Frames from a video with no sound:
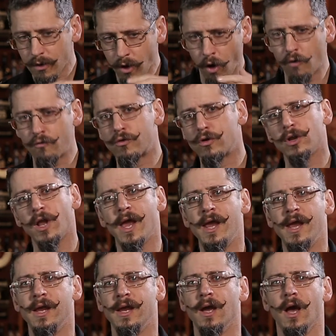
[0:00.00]

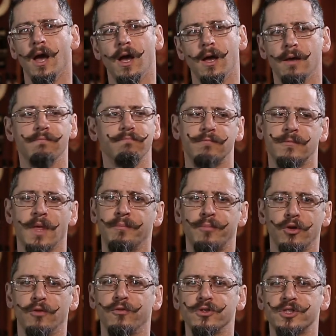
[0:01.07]
overlaying that
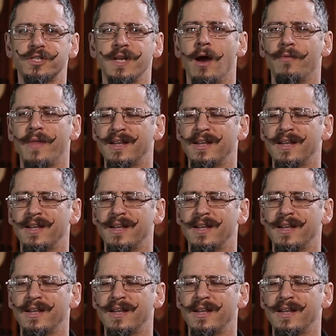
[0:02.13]
beautiful stout,